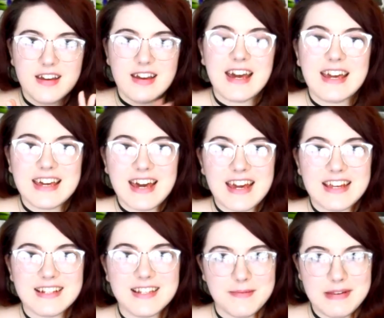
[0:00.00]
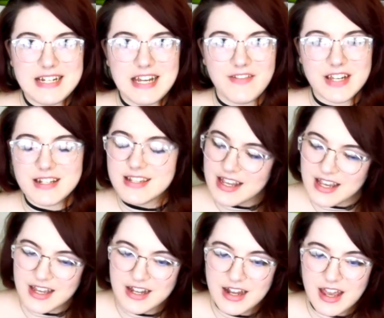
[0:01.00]
Hi guys, it's me Davis,
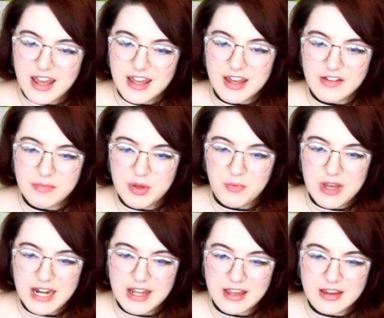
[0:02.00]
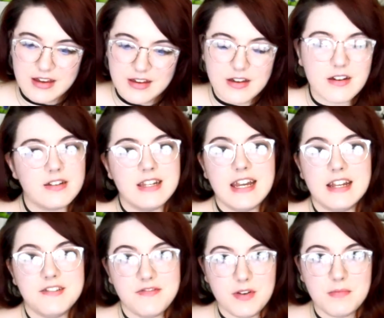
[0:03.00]
and I have been waiting all day
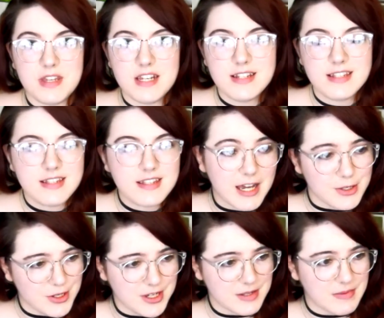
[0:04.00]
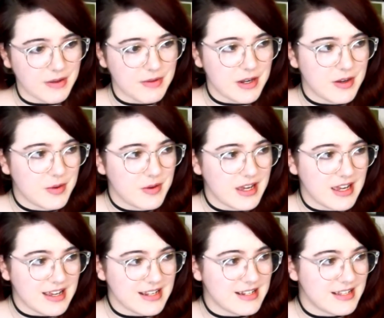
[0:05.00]
to film this. As you guys probably know,
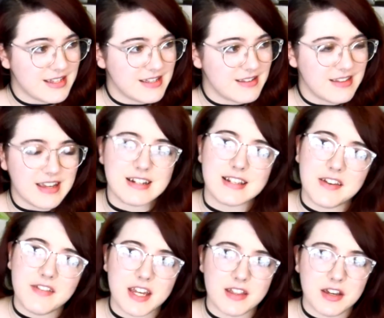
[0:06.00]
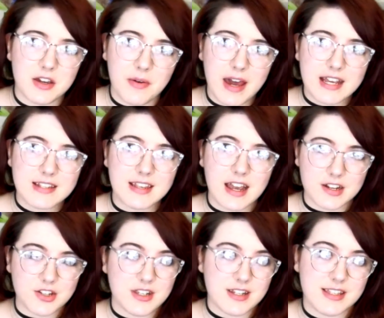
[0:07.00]
it is Thanksgiving in the US.
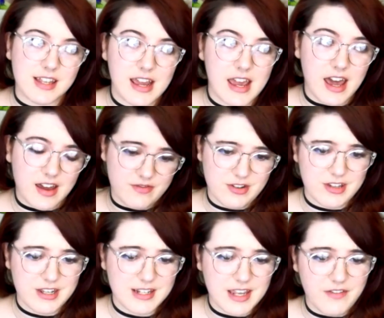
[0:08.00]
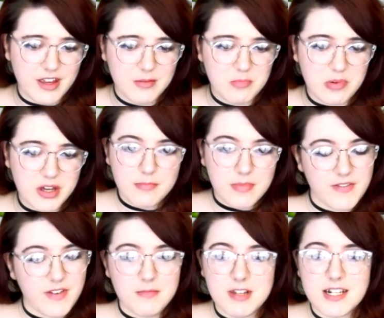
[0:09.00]
Actually, it's the day after Thanksgiving, but my
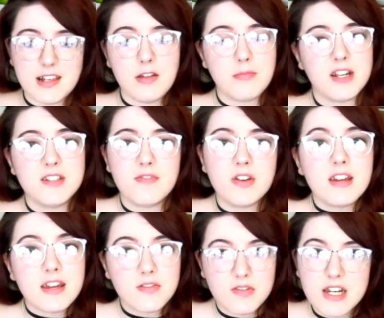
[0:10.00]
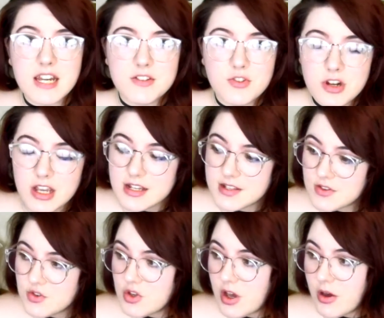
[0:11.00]
family celebrates for like 3 days straight.
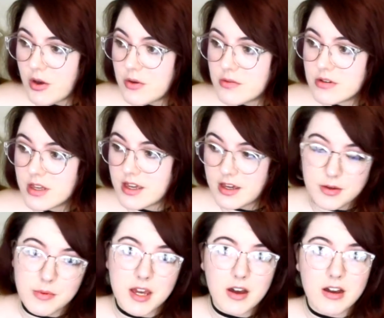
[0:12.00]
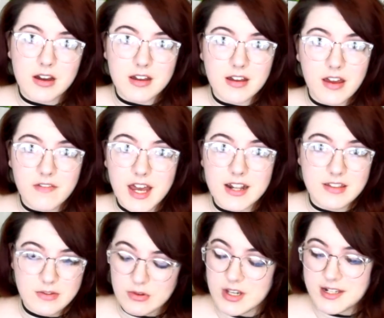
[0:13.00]
So here we are. I've had
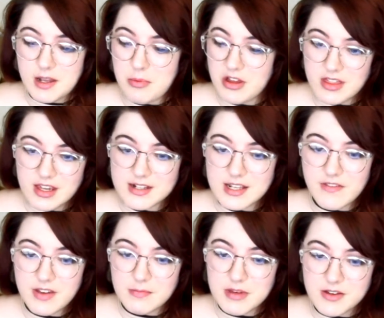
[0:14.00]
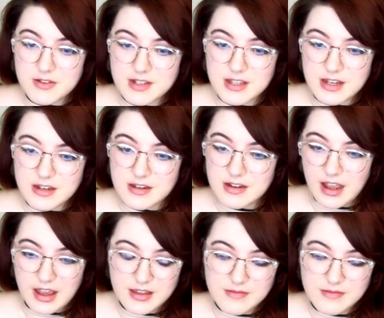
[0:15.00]
3 separate Thanksgiving meals, and I